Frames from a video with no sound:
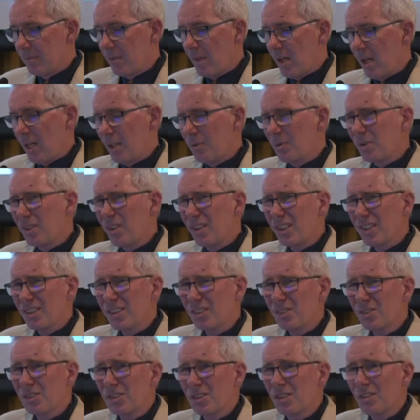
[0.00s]
I would like,
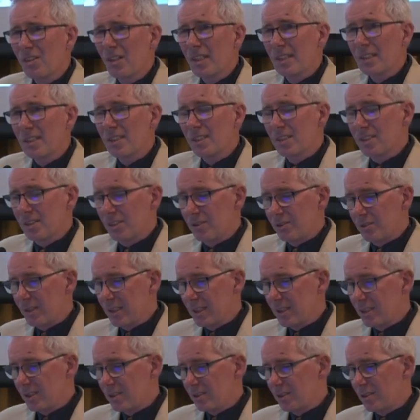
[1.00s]
also like in this
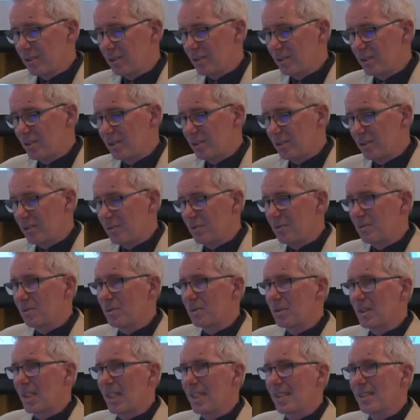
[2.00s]
address to, to
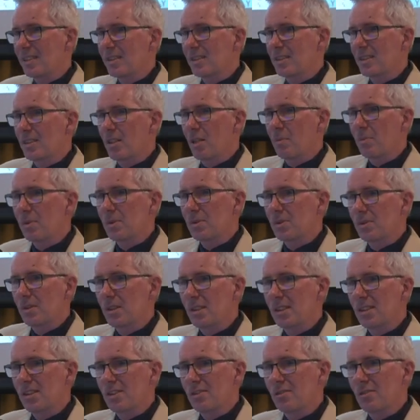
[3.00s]
take the
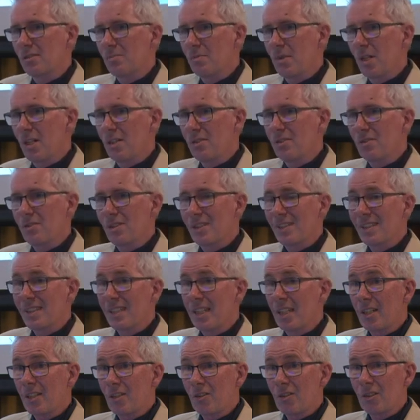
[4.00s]
opportunity to remind you that
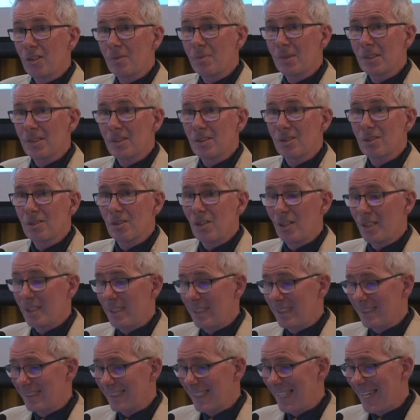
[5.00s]
the Agronomy
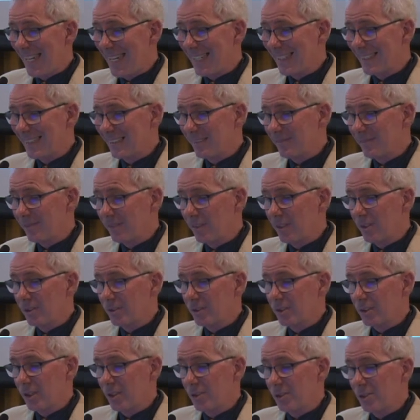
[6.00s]
Society is active on
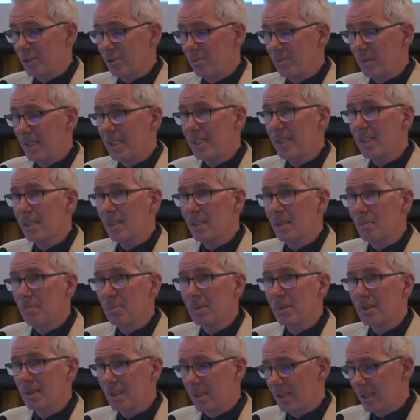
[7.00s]
social media, in
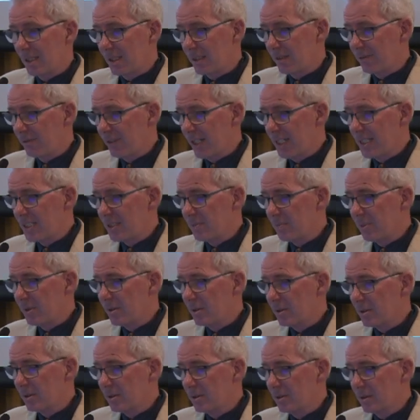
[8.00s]
particular
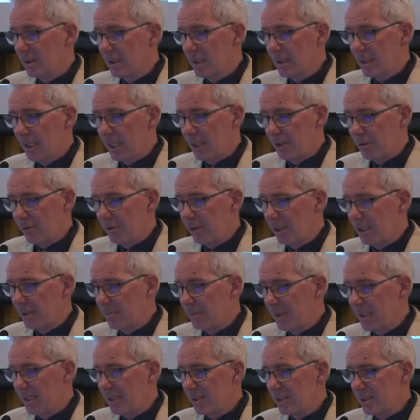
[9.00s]
Facebook.
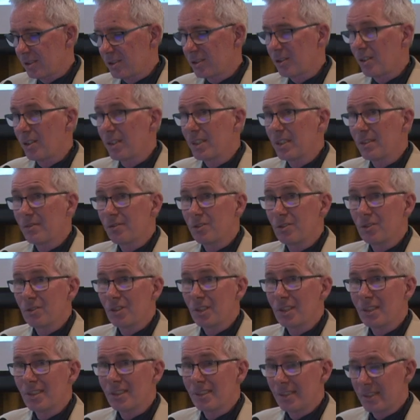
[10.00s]
Agronomy Society of New
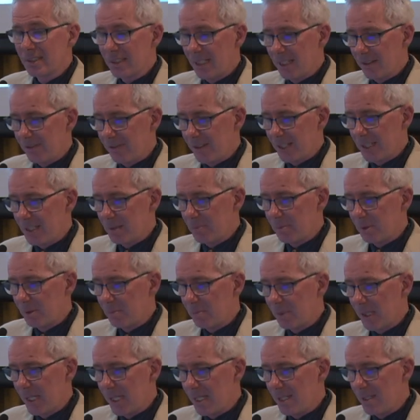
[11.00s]
Zealand is our Facebook
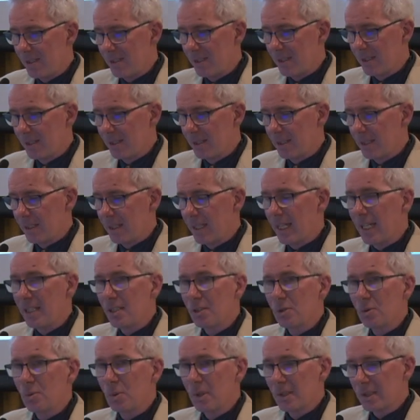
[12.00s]
page, and
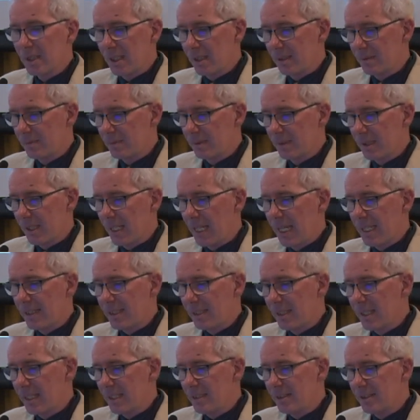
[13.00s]
Twitter at
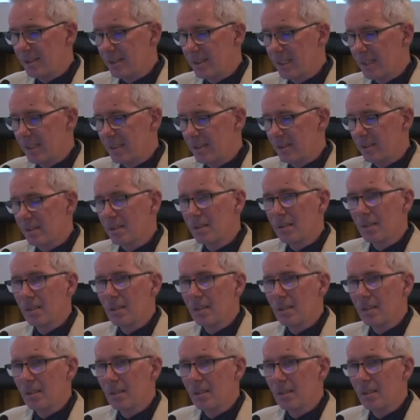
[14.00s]
NZ-agronomy